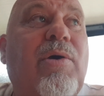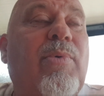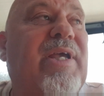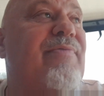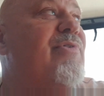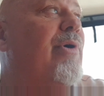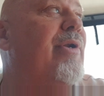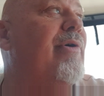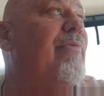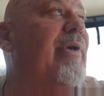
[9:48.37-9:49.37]
we gave
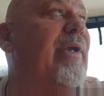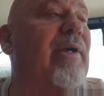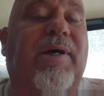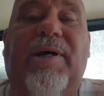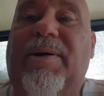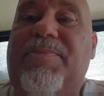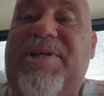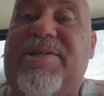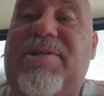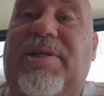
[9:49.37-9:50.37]
Toyota a ring. Um,
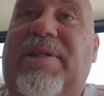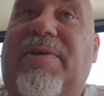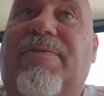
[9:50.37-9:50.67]
sounds like they've